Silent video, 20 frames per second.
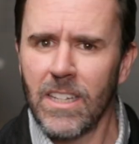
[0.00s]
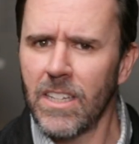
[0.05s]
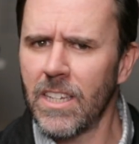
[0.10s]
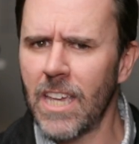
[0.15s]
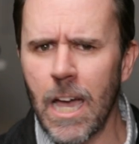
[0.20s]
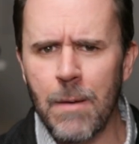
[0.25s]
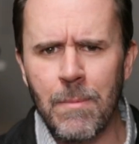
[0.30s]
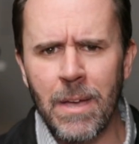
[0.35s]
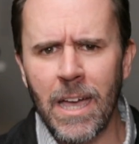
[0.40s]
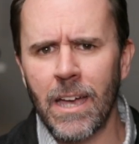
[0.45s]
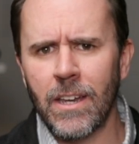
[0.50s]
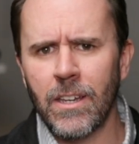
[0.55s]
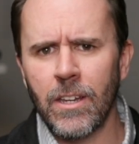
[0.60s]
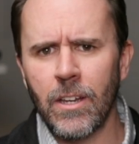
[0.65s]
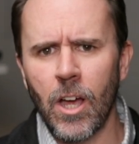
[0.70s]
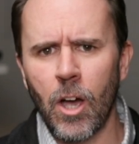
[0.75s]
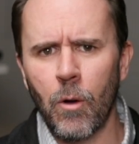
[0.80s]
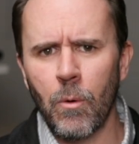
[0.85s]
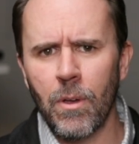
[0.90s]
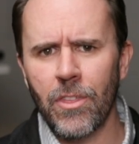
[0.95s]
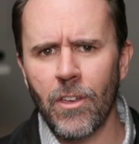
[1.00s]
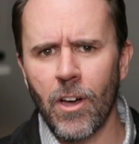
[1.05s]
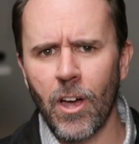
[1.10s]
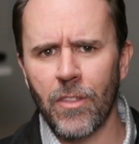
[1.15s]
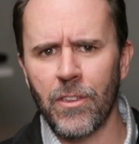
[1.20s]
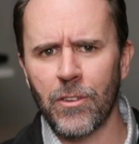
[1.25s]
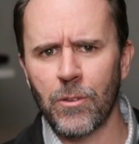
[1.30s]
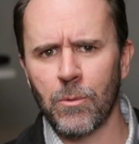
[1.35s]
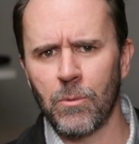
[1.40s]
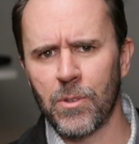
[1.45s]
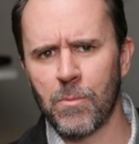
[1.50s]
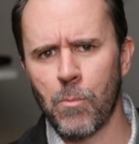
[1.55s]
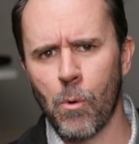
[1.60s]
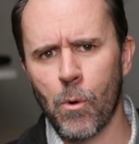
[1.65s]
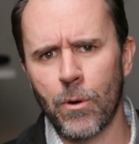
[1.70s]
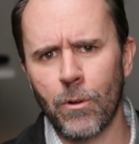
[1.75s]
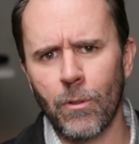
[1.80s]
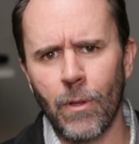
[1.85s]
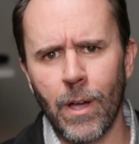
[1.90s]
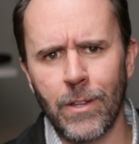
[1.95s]
Yeah, man, you know, we thought this one was
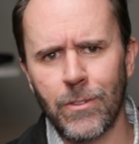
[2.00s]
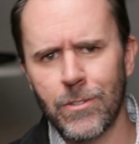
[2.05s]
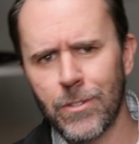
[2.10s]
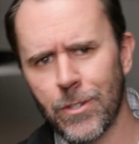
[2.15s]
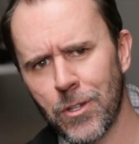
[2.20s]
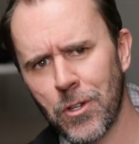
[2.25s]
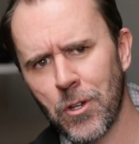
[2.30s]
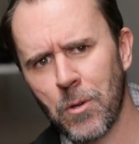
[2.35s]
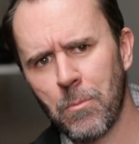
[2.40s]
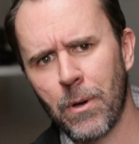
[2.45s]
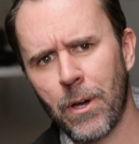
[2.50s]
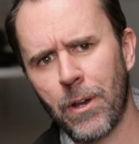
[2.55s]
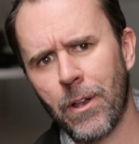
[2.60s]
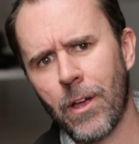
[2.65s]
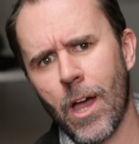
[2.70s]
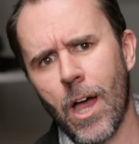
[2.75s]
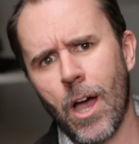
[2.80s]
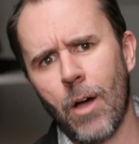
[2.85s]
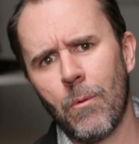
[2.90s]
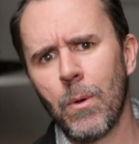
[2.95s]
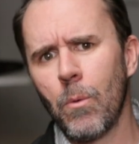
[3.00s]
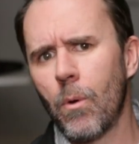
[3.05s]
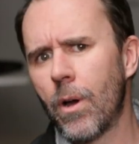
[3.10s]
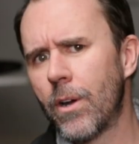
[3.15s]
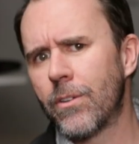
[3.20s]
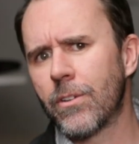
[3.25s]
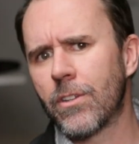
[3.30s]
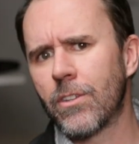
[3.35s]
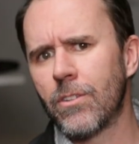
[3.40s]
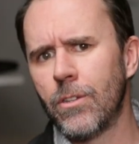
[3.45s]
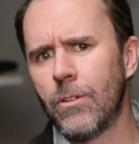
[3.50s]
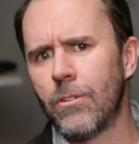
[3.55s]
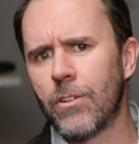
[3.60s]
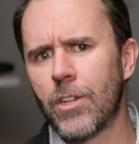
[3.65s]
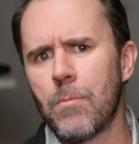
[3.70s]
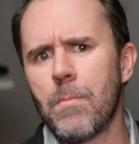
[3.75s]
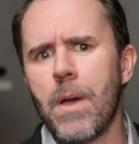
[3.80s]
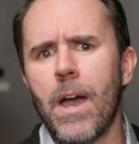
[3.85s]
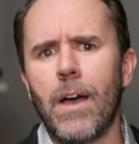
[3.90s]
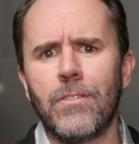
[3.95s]
borderline too, but uh, we wanted to, you to
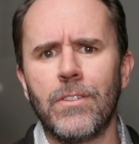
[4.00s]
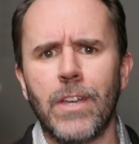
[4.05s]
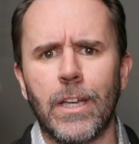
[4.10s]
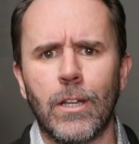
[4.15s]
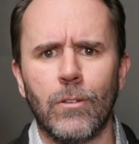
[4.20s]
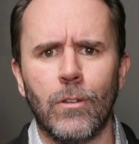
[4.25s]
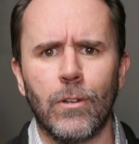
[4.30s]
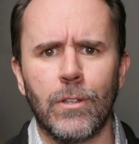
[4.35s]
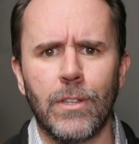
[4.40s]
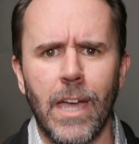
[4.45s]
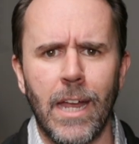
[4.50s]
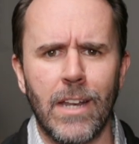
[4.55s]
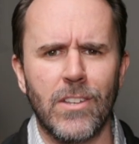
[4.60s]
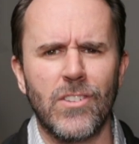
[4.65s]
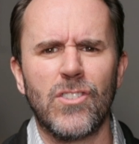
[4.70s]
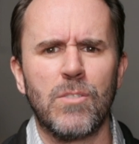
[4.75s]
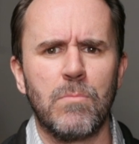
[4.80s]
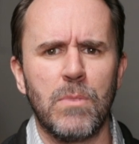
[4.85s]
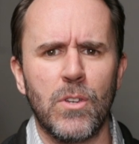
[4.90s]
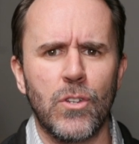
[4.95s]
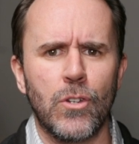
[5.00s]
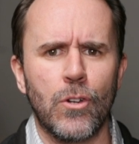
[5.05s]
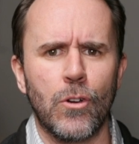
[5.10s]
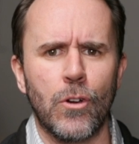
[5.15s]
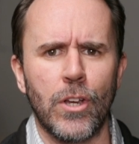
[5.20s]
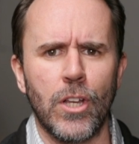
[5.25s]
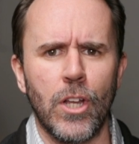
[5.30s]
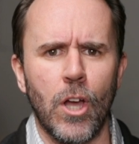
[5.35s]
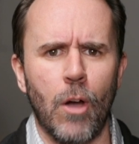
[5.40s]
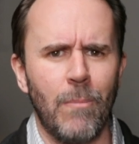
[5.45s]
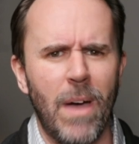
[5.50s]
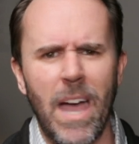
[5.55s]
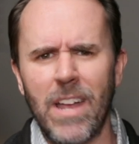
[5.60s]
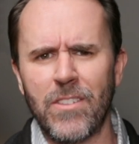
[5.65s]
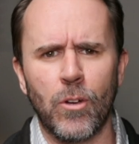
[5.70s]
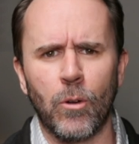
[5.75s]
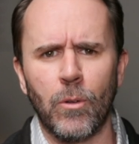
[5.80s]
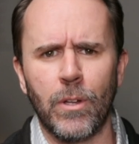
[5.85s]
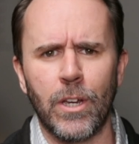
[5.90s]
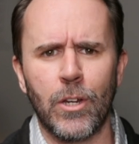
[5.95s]
come out and take a look at it just to be sure, you know. I
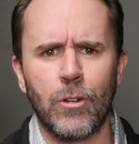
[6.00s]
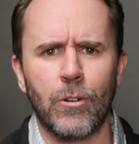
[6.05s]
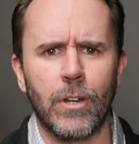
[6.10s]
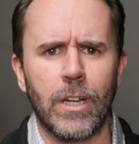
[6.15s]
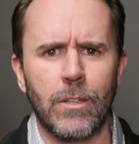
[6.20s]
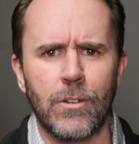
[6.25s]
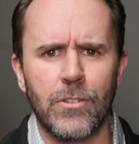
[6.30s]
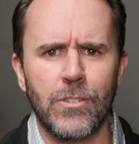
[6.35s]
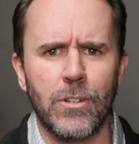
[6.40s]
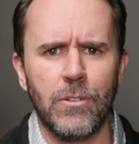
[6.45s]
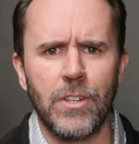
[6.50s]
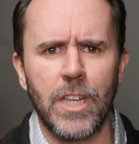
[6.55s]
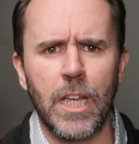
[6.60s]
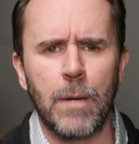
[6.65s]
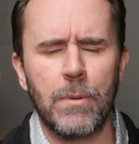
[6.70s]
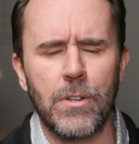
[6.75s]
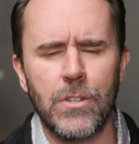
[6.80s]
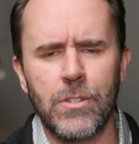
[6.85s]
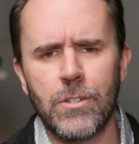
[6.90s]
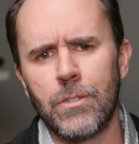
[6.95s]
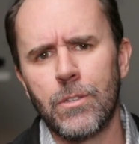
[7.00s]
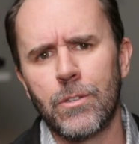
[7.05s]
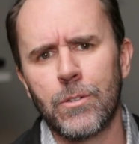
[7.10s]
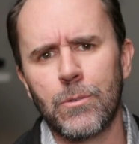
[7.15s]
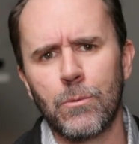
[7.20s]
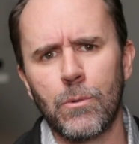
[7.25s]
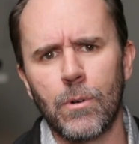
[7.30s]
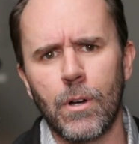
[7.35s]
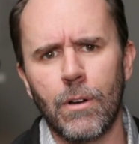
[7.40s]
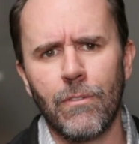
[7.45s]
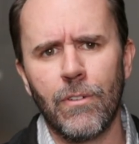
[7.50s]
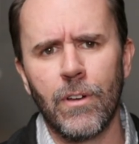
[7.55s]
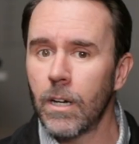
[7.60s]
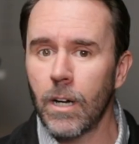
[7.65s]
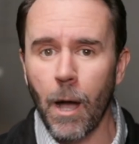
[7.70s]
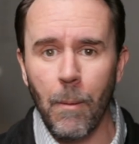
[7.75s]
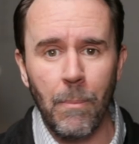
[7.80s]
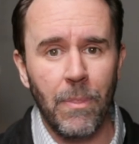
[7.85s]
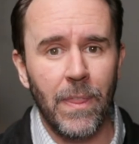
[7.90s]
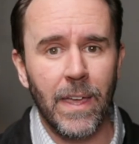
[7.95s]
totally agree, there's no damage to this roof.
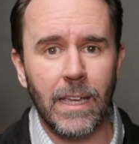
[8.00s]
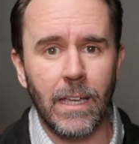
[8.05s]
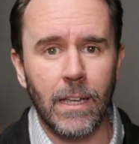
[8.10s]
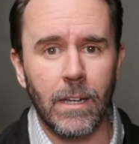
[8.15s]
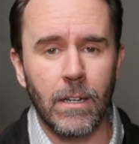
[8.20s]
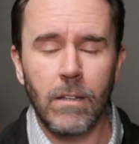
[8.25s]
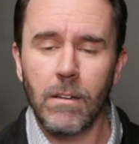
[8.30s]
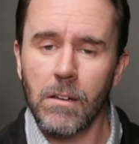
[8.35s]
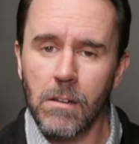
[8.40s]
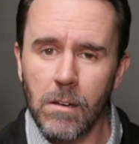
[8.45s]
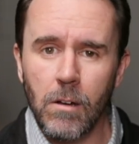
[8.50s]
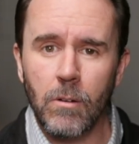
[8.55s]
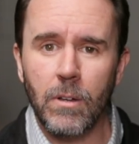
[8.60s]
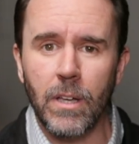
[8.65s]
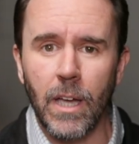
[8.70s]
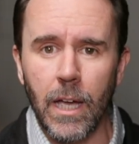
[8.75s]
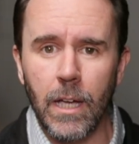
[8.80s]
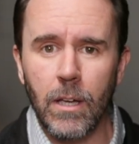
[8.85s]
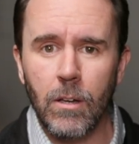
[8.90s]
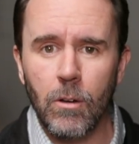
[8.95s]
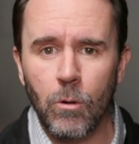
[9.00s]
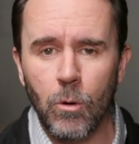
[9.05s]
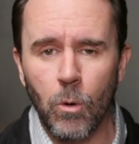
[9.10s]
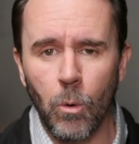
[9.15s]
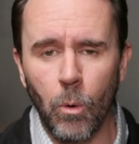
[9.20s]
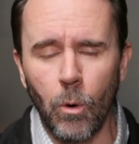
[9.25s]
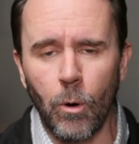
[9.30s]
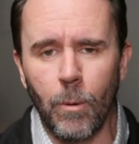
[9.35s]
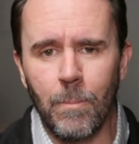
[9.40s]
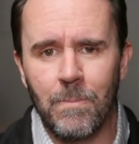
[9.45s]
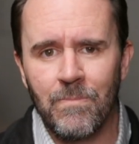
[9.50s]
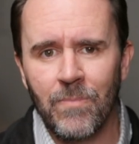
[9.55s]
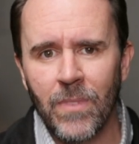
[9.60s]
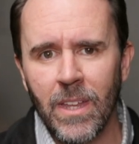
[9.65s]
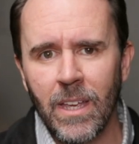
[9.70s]
I'm thinking, okay, cool.